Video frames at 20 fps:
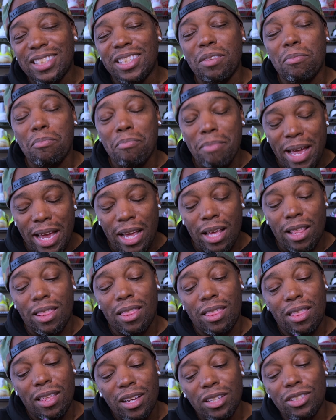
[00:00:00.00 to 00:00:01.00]
that make
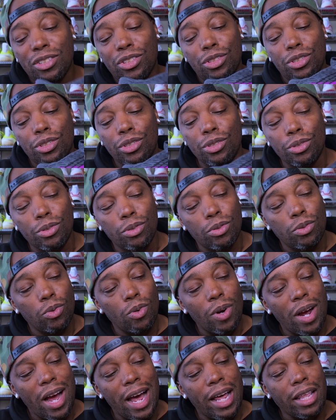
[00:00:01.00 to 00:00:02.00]
this
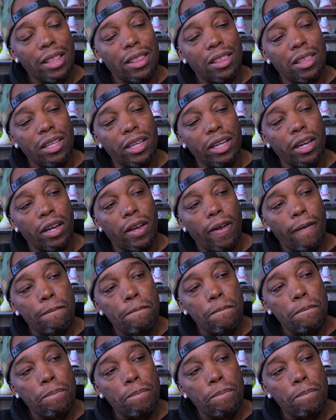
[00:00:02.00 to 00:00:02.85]
shoe, I think,